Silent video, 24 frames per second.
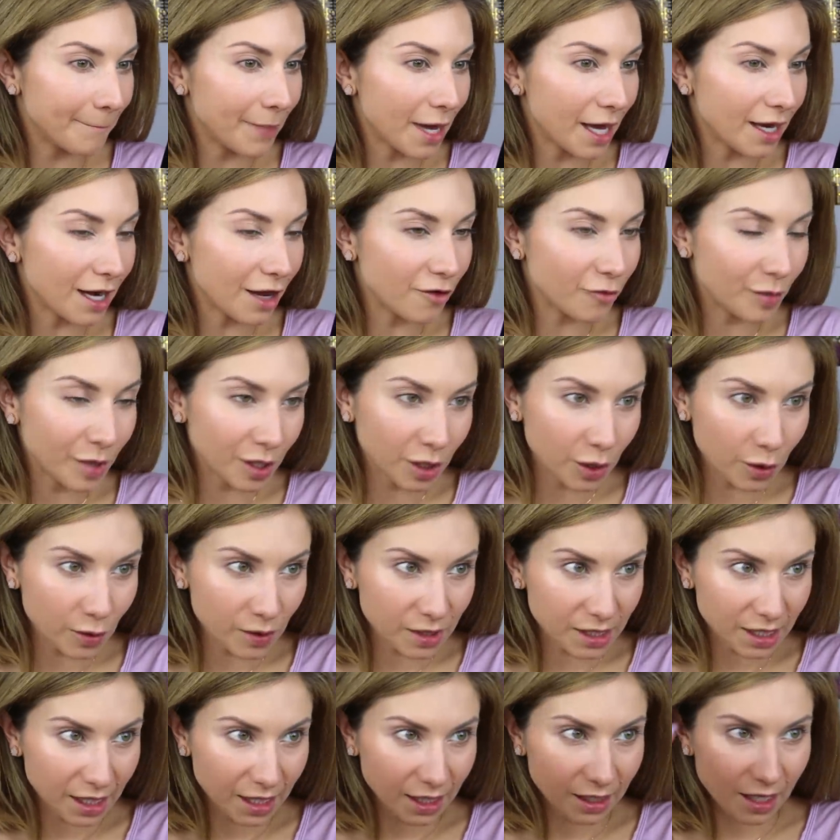but I've been
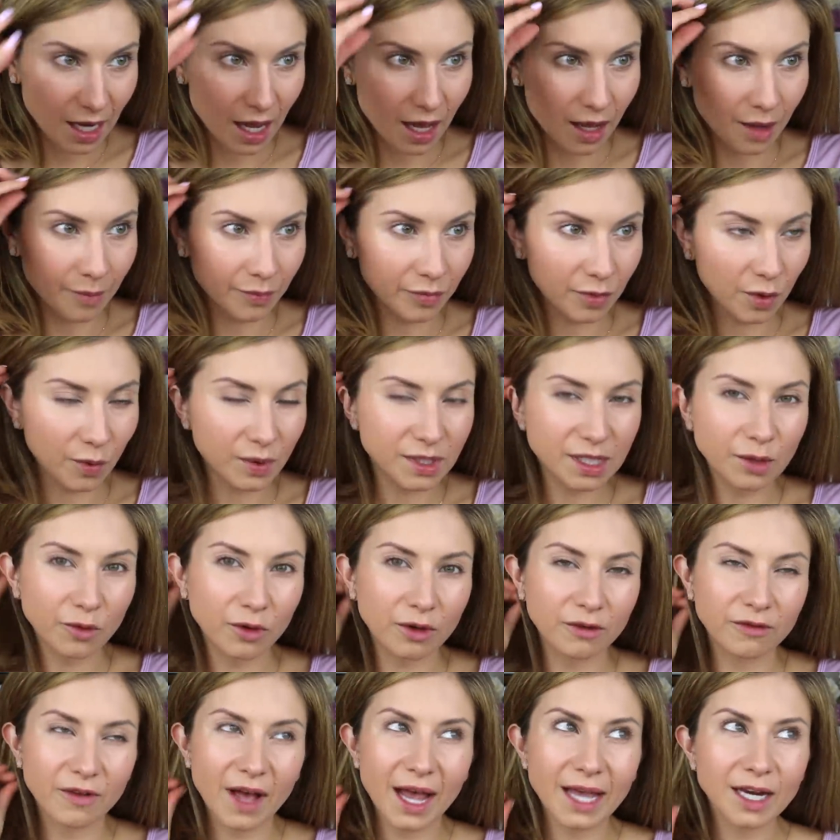using, um, was it
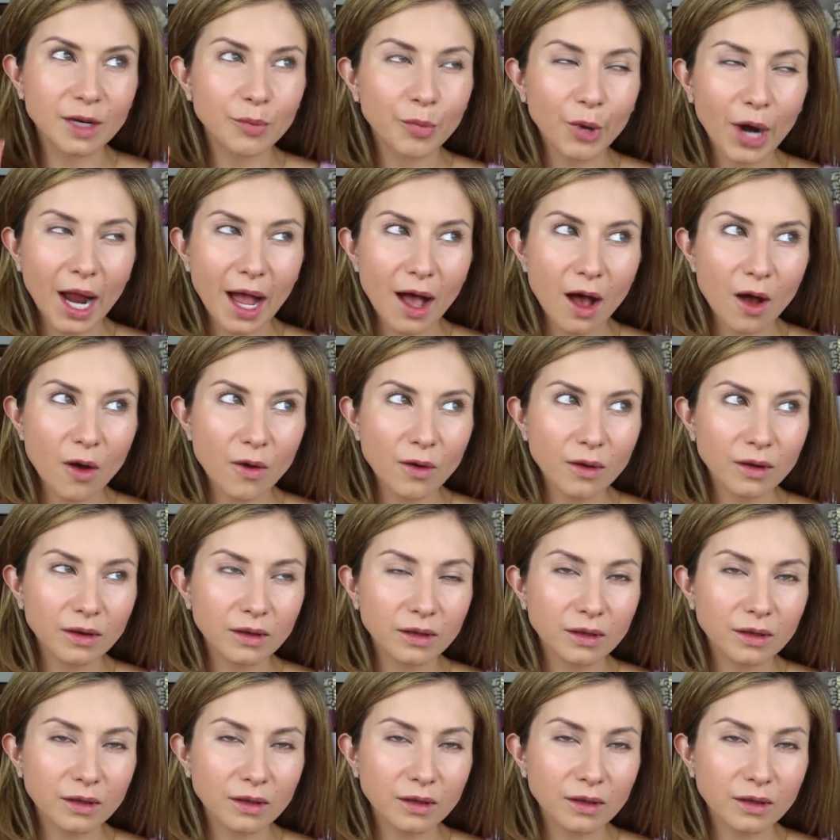Revita Brow?